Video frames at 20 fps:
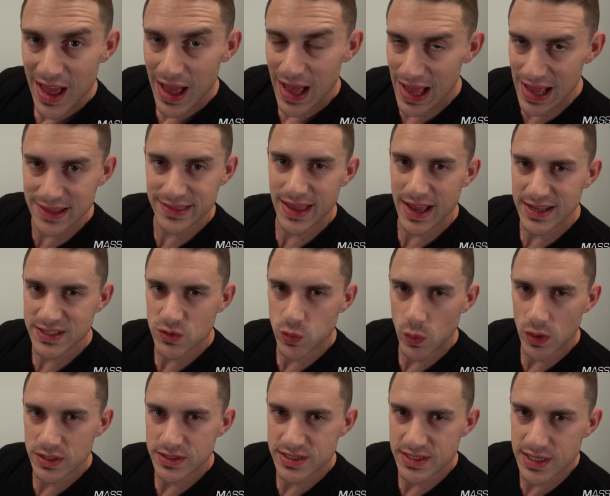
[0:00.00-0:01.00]
And that's
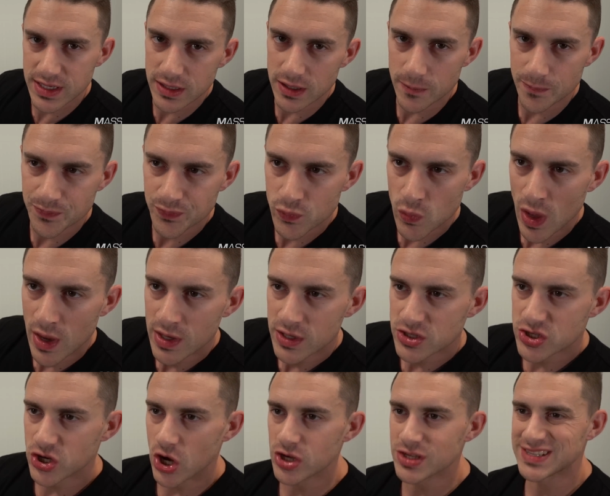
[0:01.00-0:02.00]
what's in it.
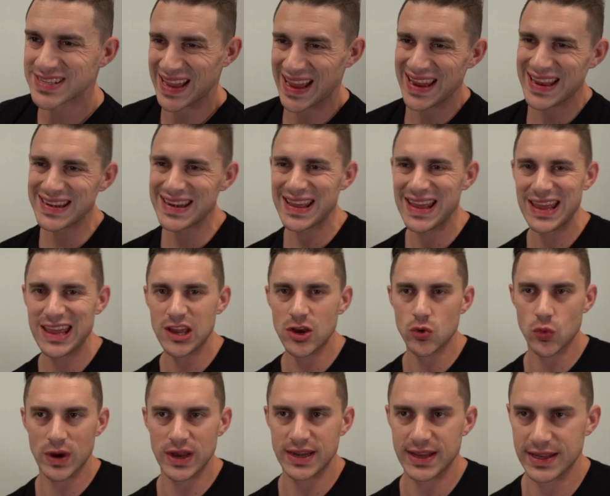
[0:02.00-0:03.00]
So 10
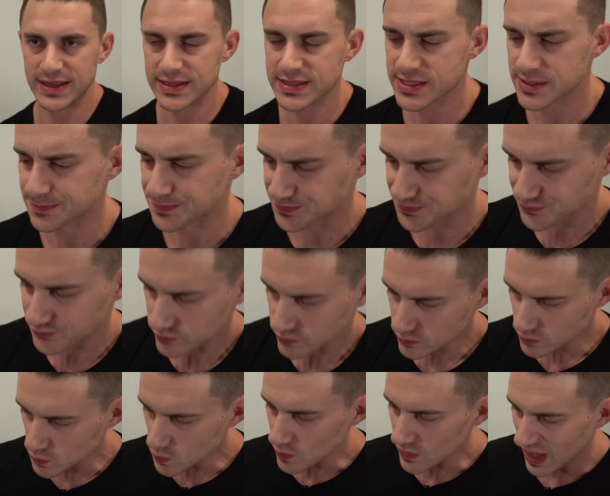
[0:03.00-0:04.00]
ingredients.
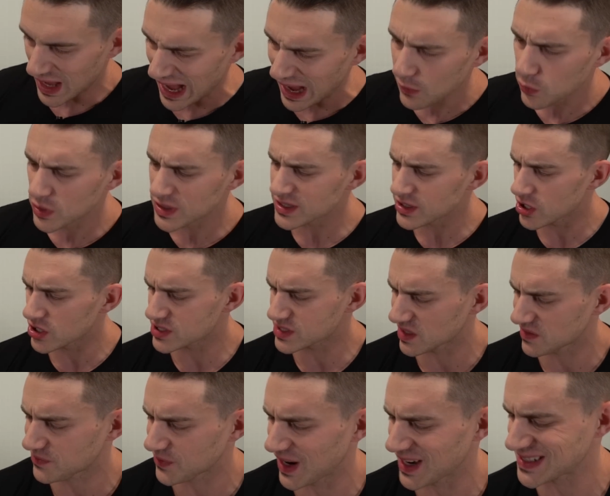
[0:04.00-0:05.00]
I wouldn't go
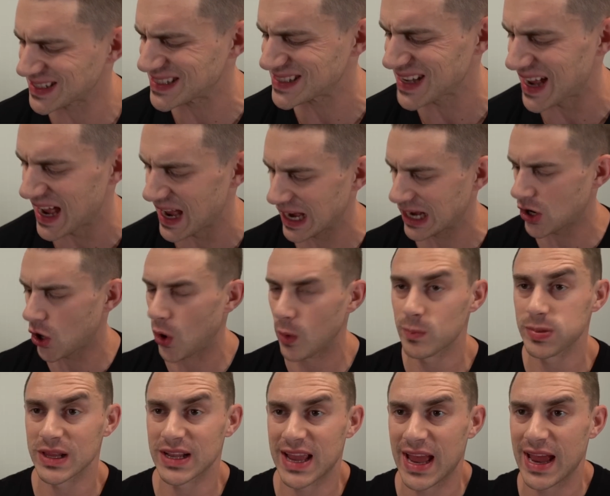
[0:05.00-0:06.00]
so far as to say a
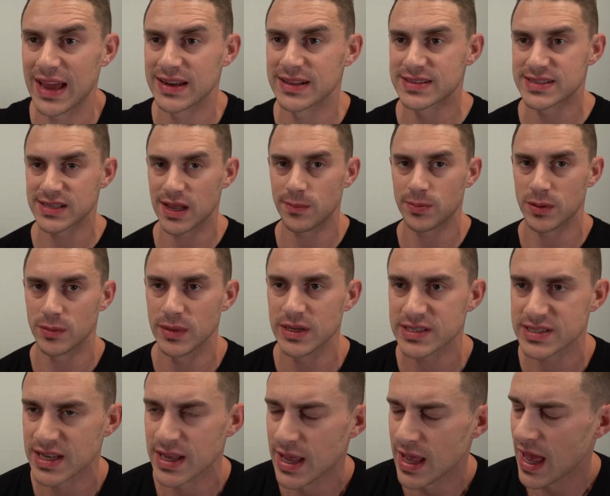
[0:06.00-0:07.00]
complicated
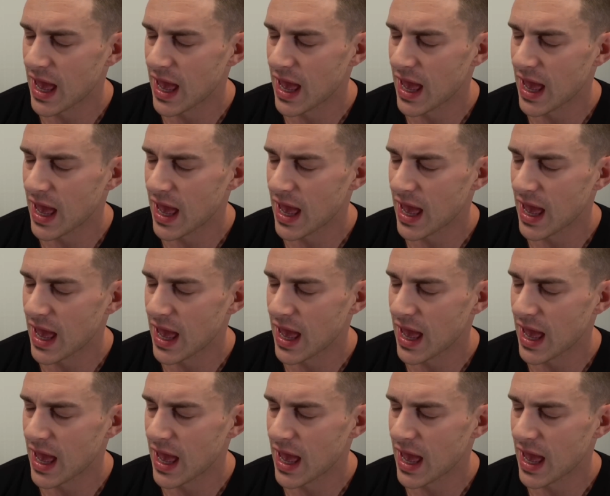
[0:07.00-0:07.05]
supplement,